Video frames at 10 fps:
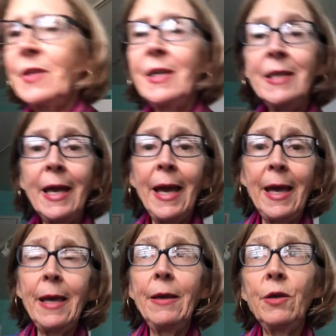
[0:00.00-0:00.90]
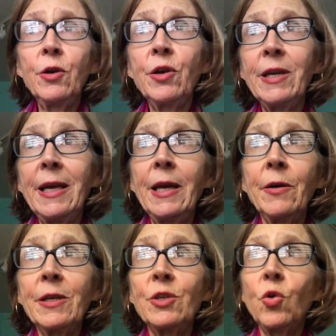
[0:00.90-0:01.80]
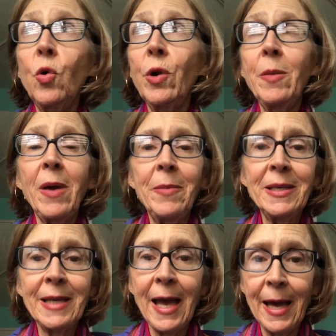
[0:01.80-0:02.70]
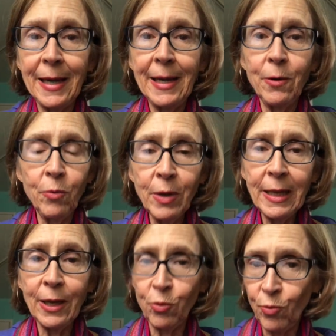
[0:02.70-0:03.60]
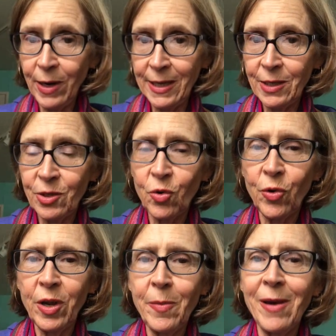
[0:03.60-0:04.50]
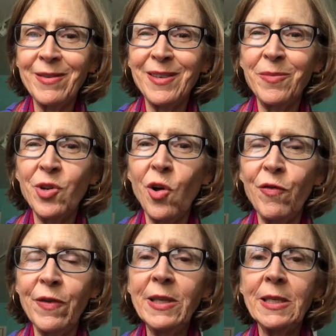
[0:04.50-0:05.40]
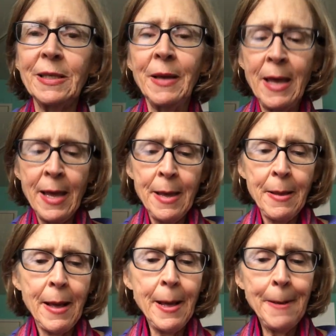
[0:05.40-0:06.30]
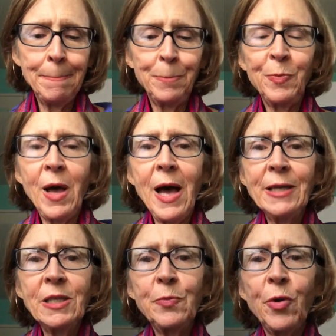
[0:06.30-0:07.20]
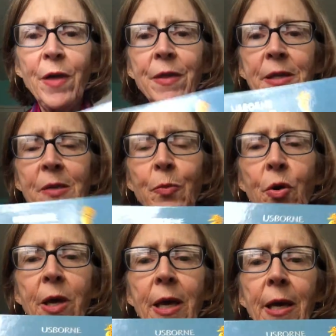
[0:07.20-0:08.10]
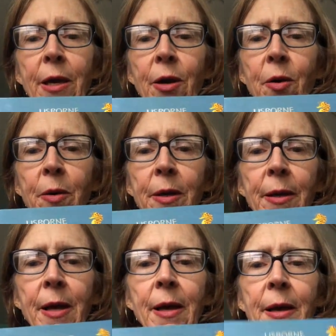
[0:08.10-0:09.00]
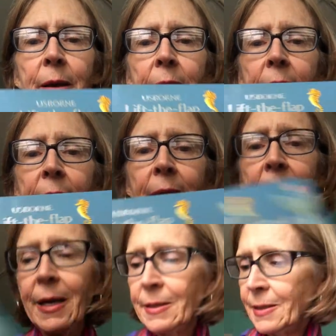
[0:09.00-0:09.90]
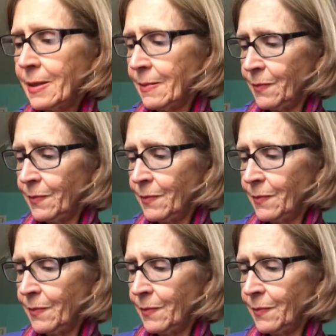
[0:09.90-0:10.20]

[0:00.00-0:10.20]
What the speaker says: today you're going to hear a story by Miss Addie, a really great story about some dolphins. I just brought this book here. It has,